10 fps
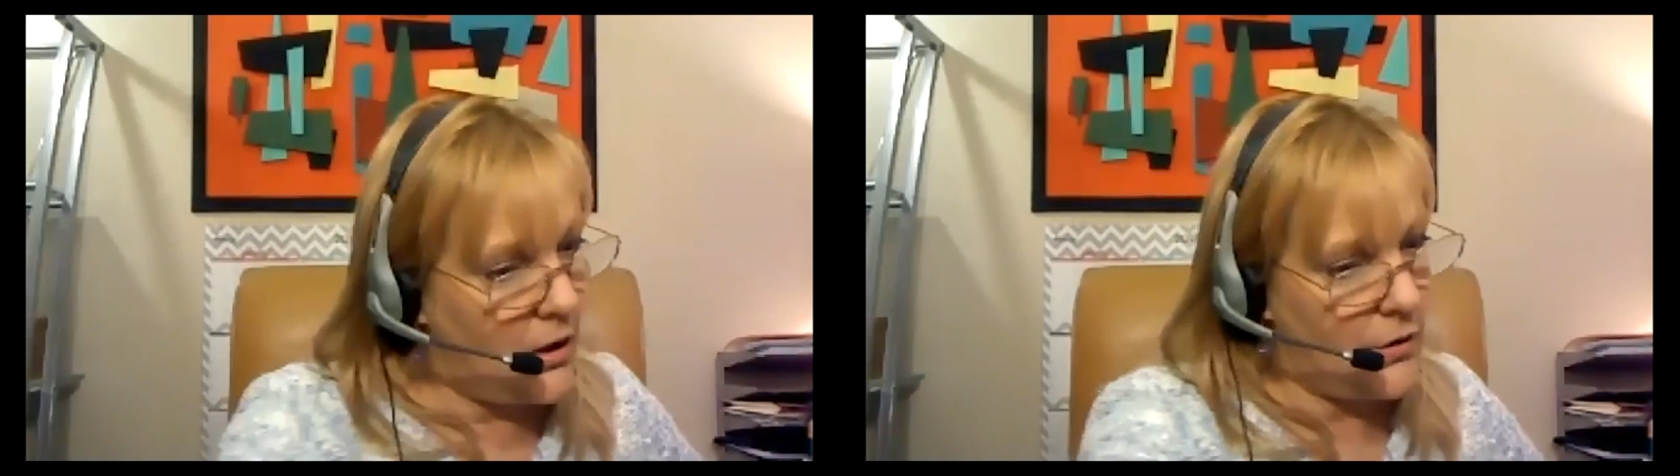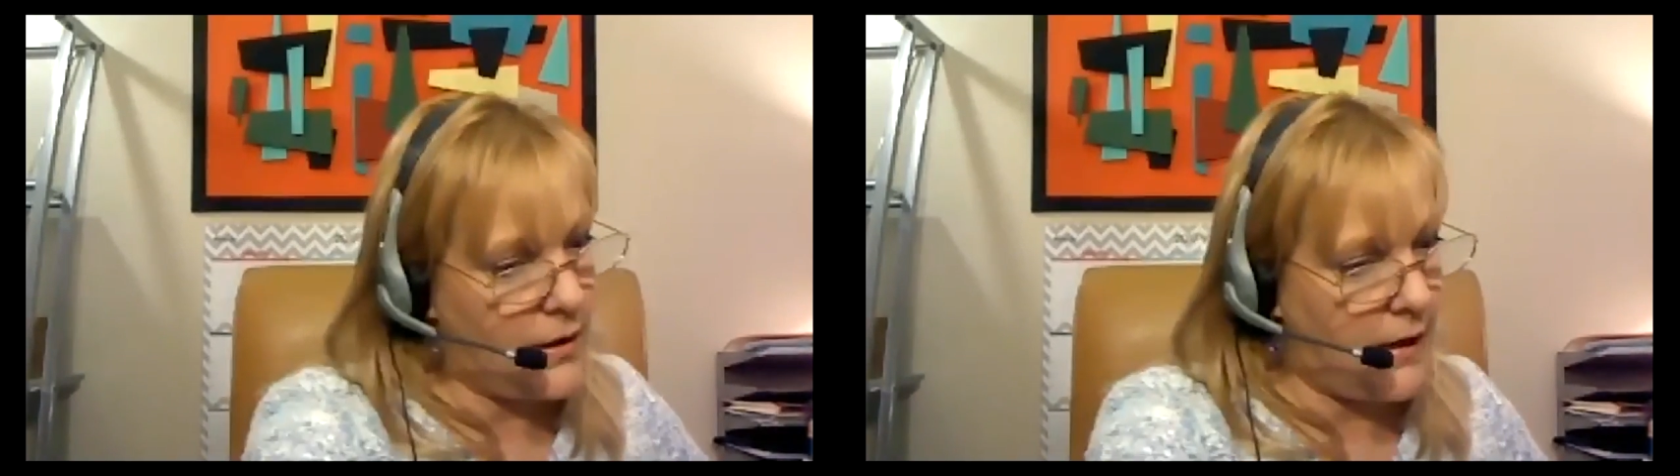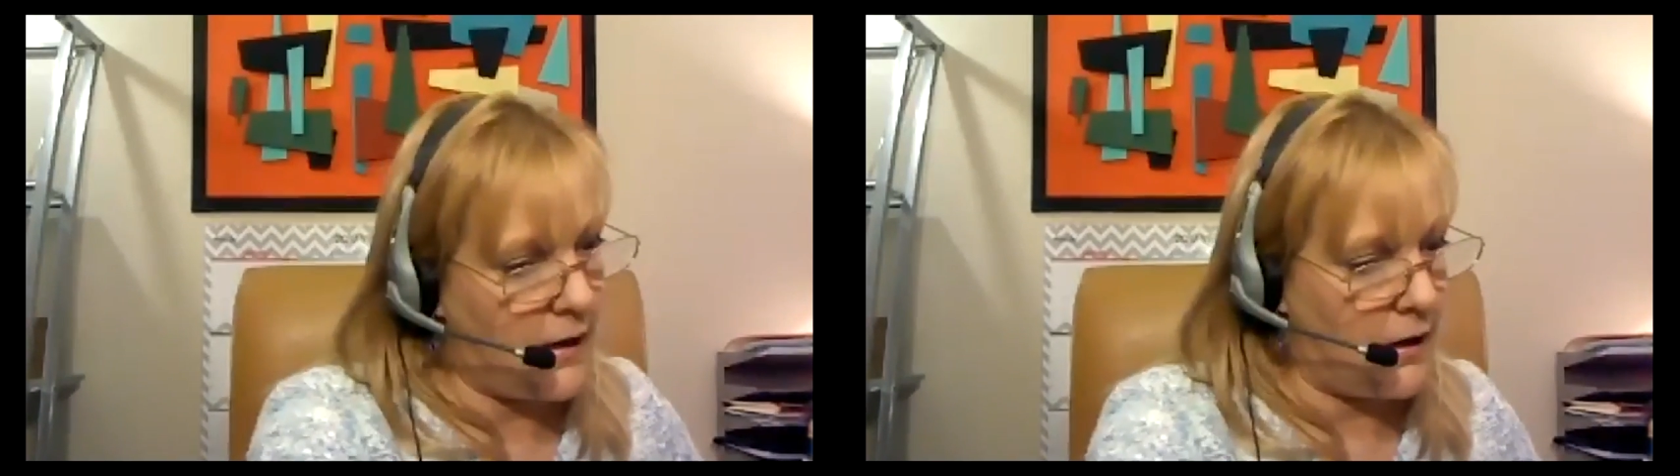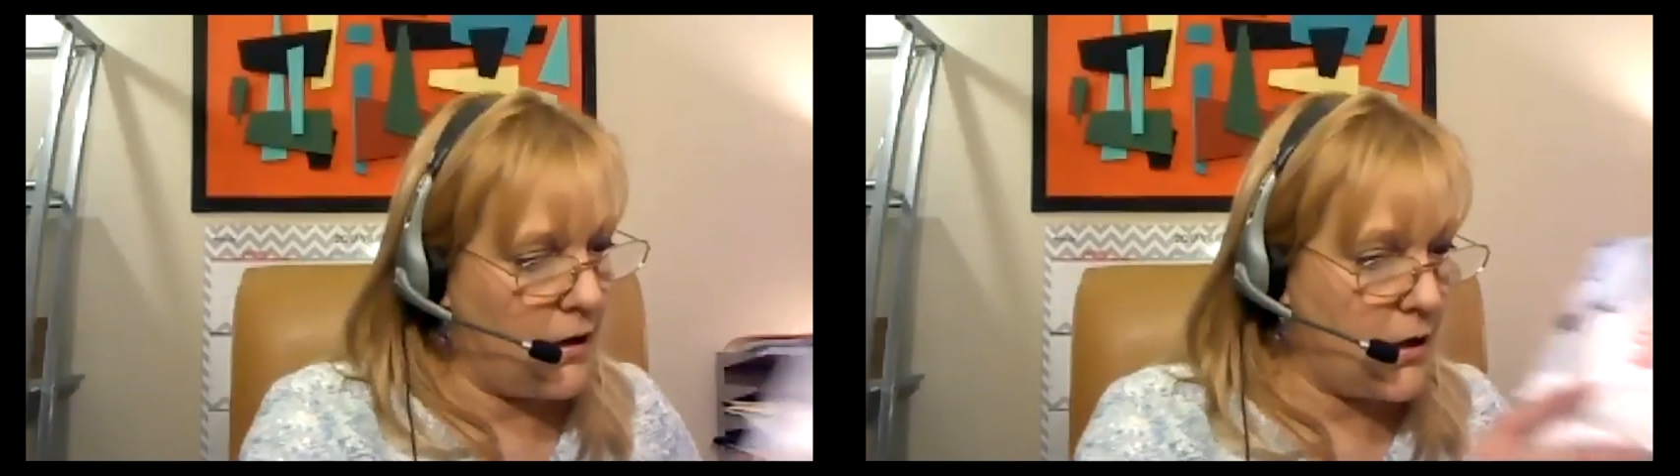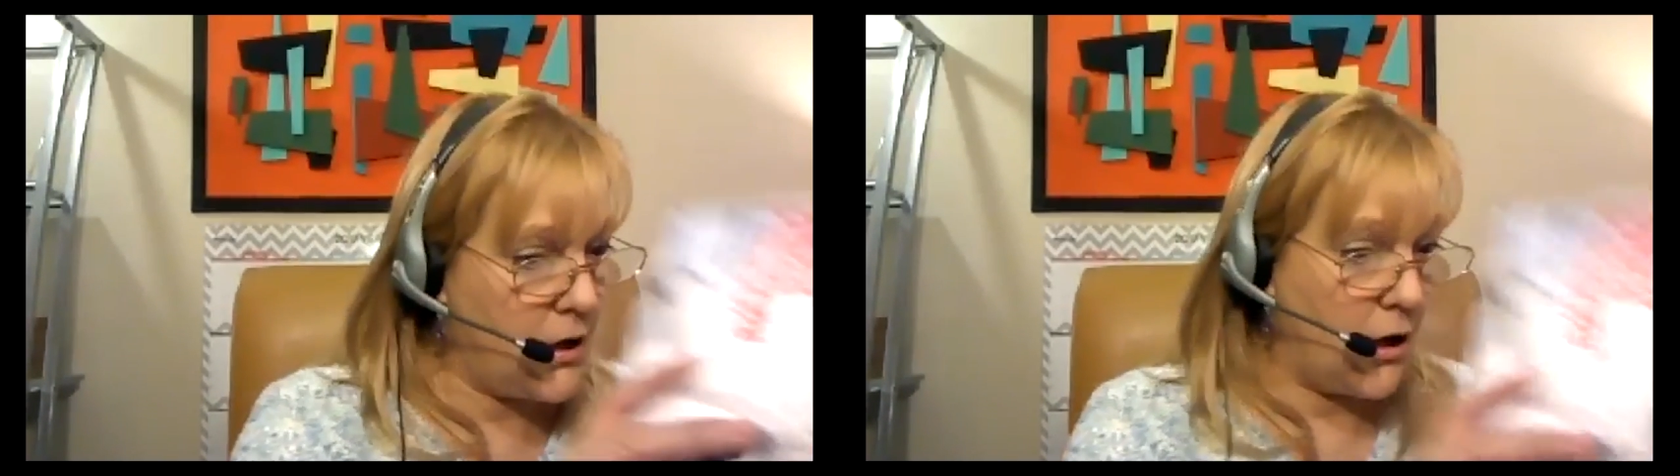Okay,
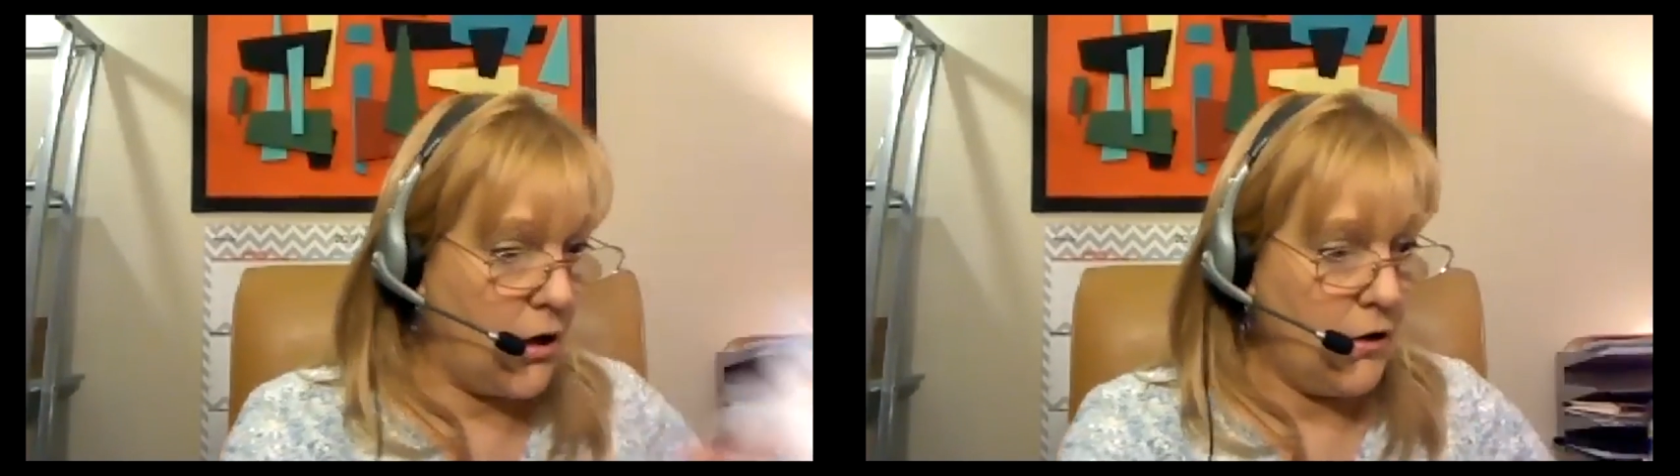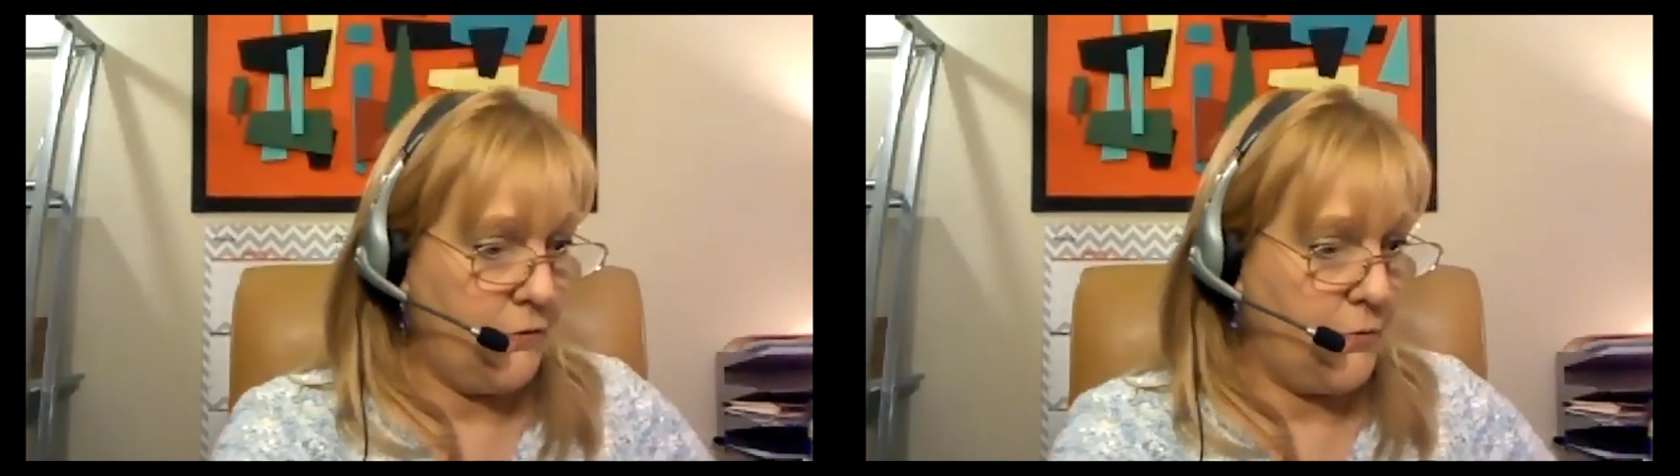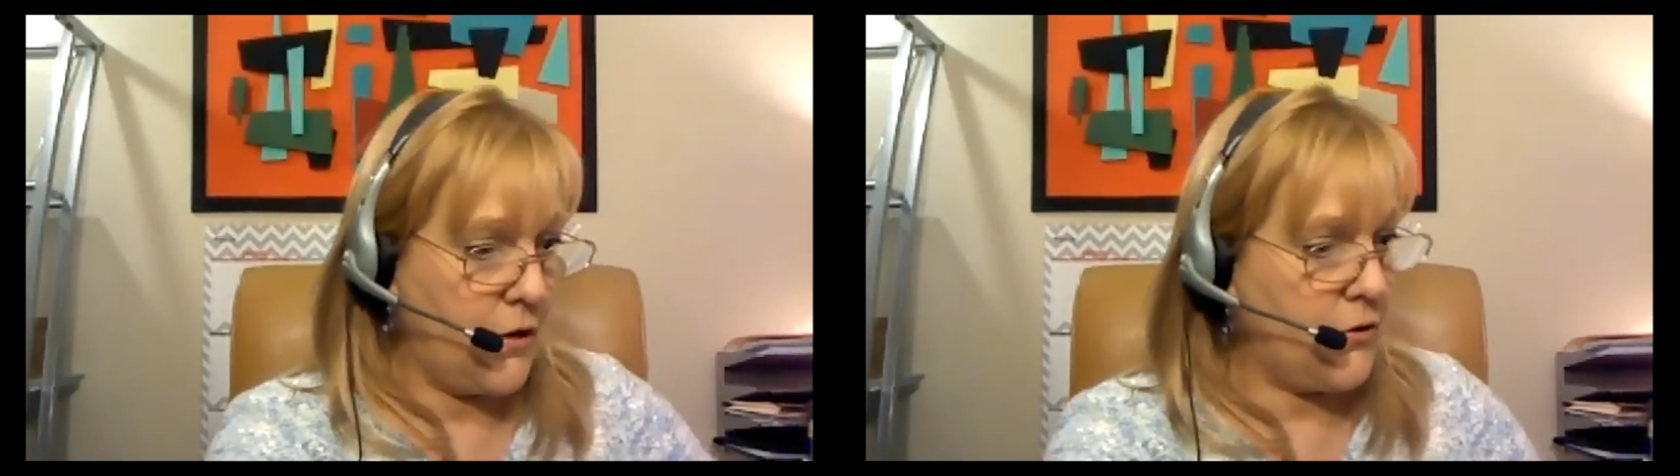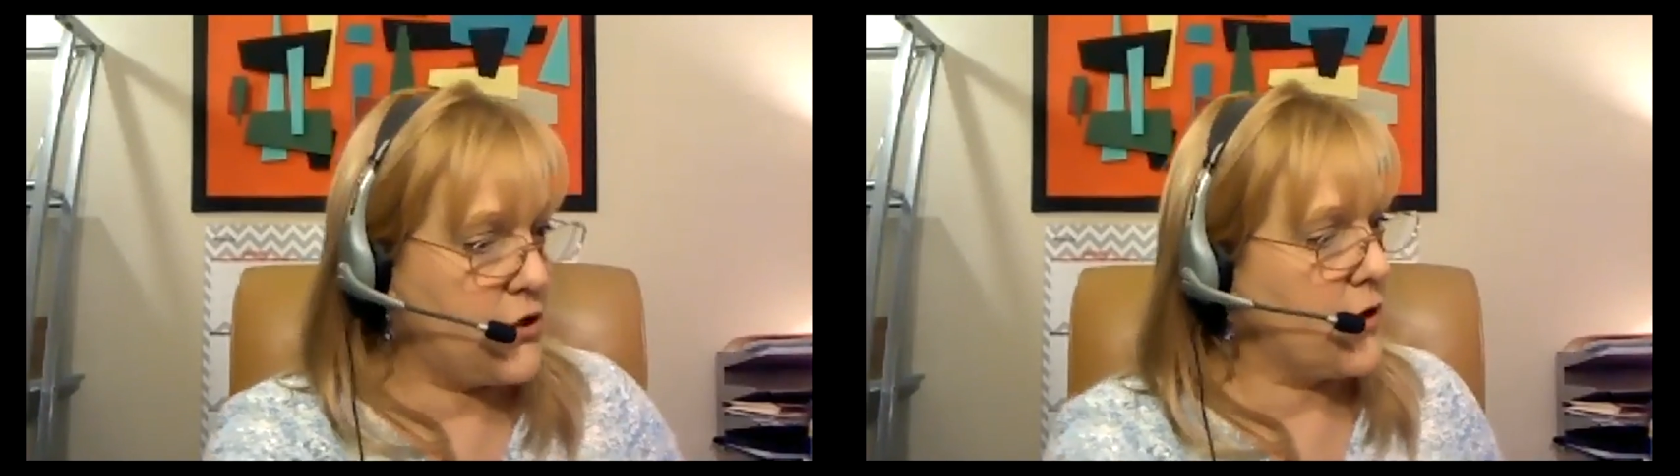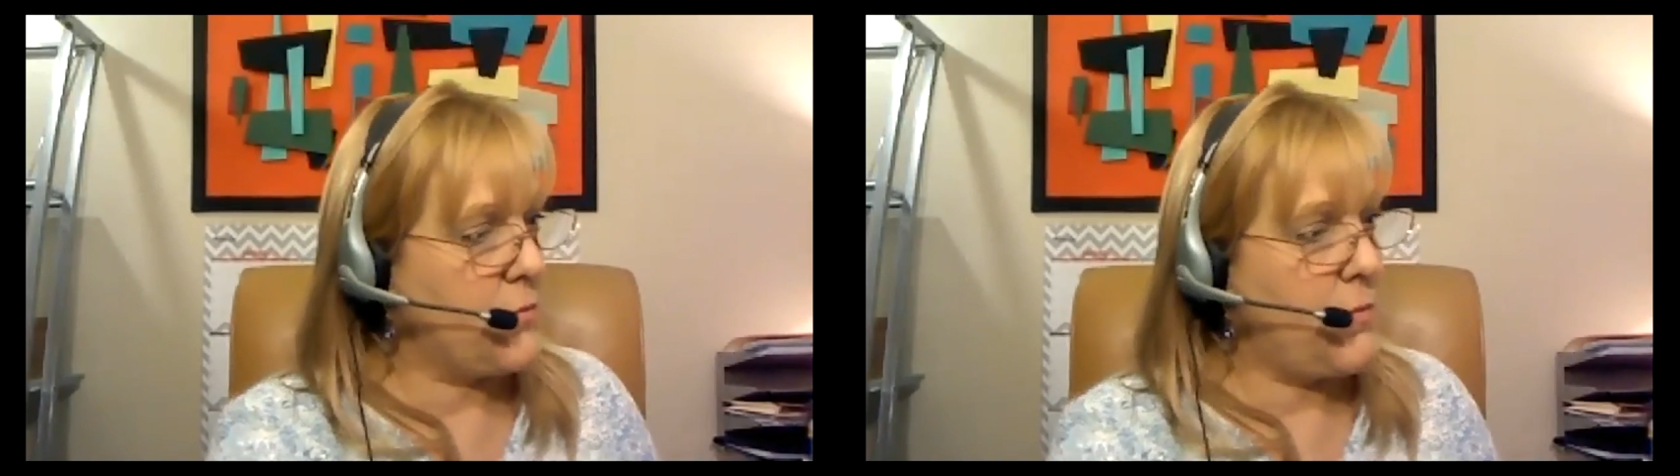golf, we already
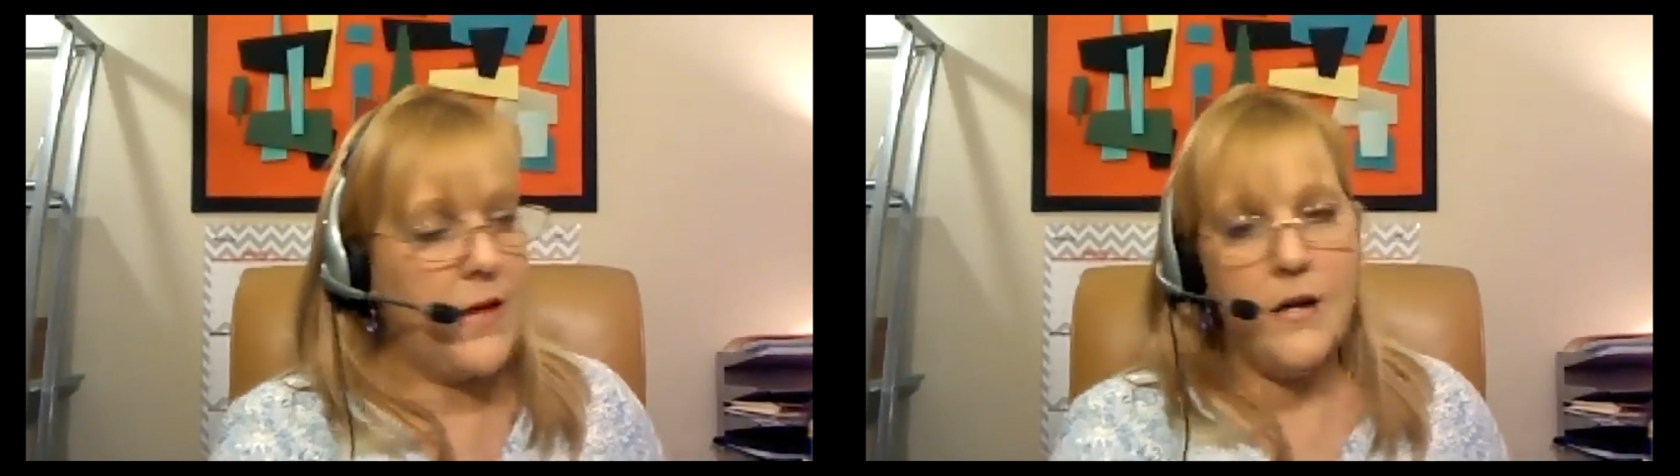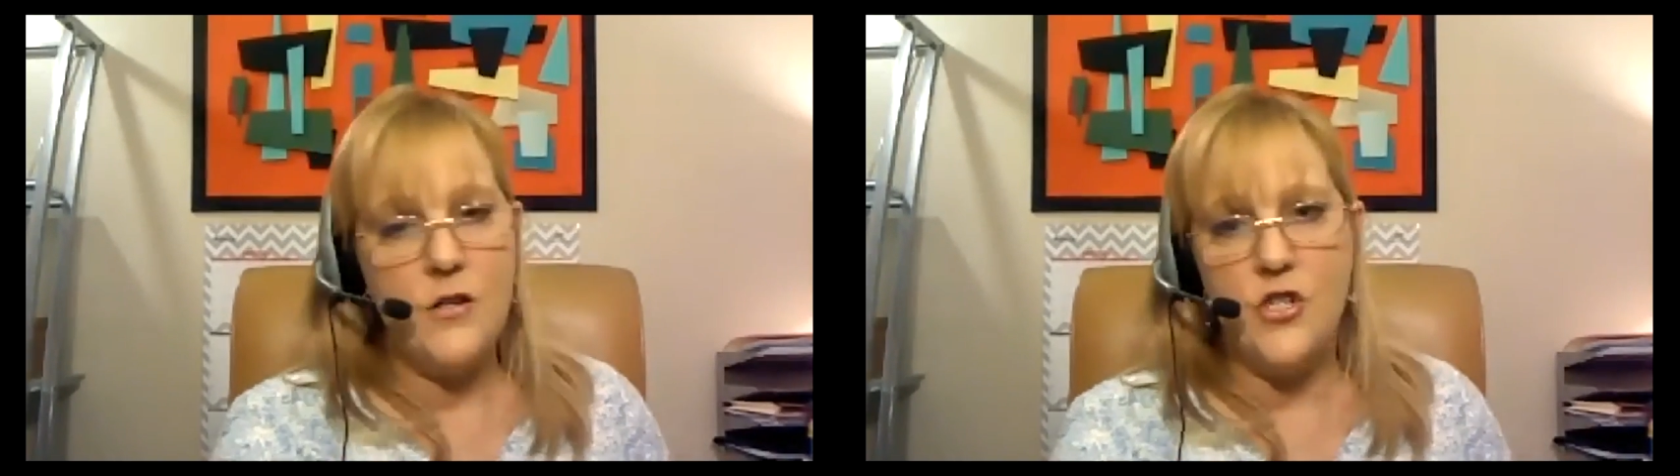talked about that.